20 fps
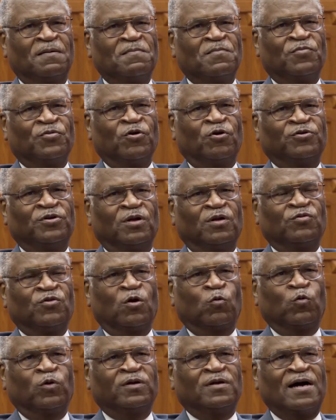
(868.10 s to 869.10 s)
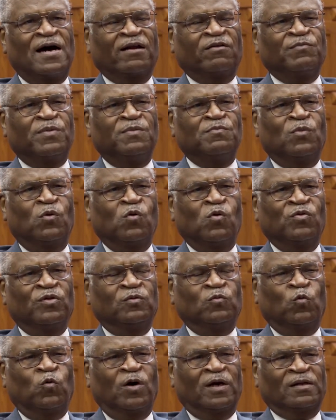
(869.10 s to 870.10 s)
There would not have been more
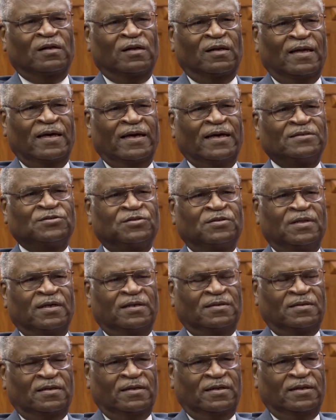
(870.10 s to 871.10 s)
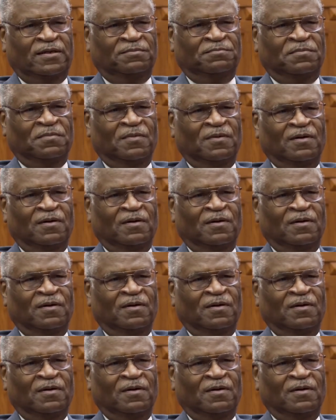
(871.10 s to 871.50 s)
than one class at that time.